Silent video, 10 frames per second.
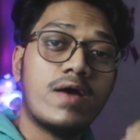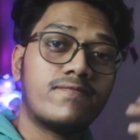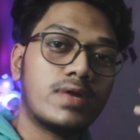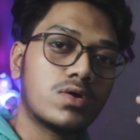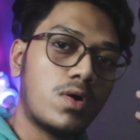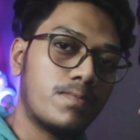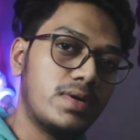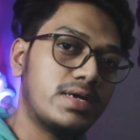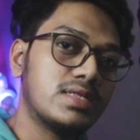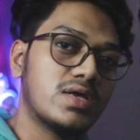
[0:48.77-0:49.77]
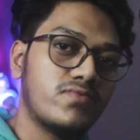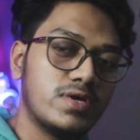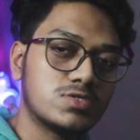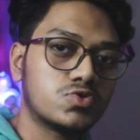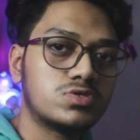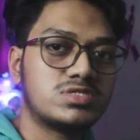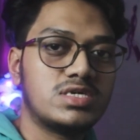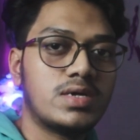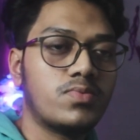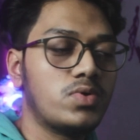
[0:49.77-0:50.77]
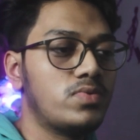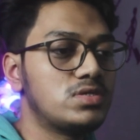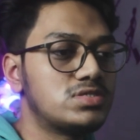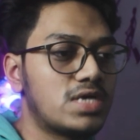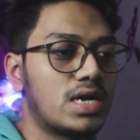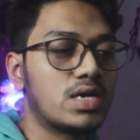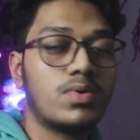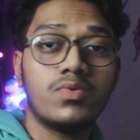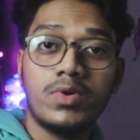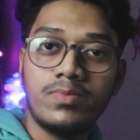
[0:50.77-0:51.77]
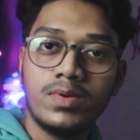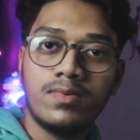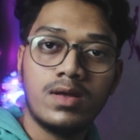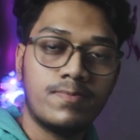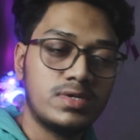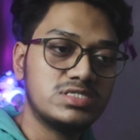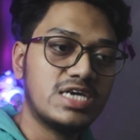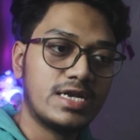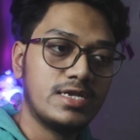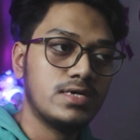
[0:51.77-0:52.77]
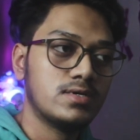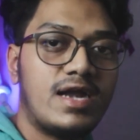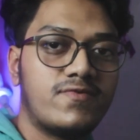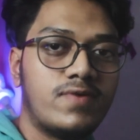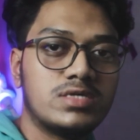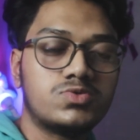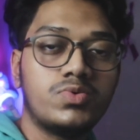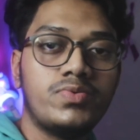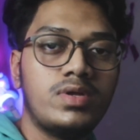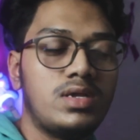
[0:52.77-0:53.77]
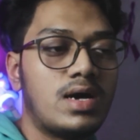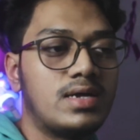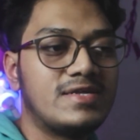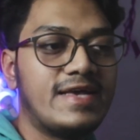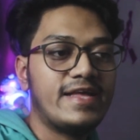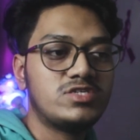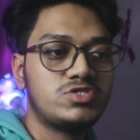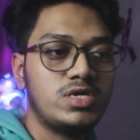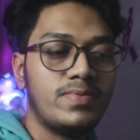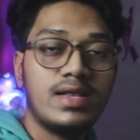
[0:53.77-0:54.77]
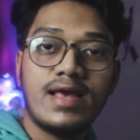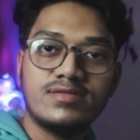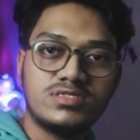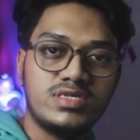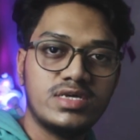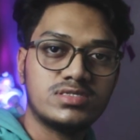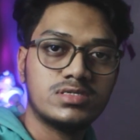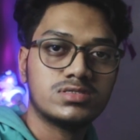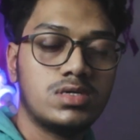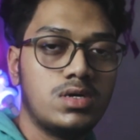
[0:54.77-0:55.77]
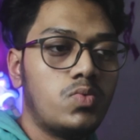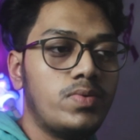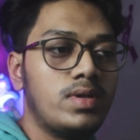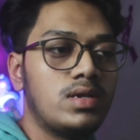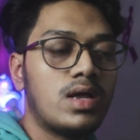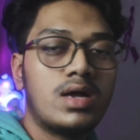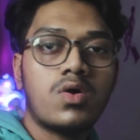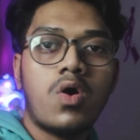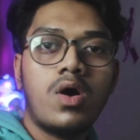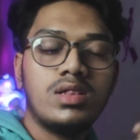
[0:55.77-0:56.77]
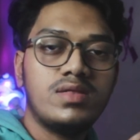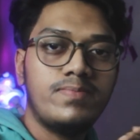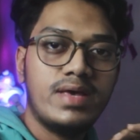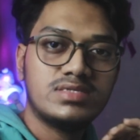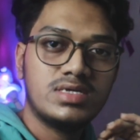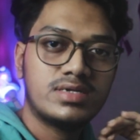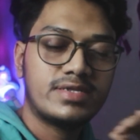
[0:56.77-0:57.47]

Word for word: after completing the VS Code setup, we will start our web development journey. At first, we will learn HTML and CSS. We will learn all the basic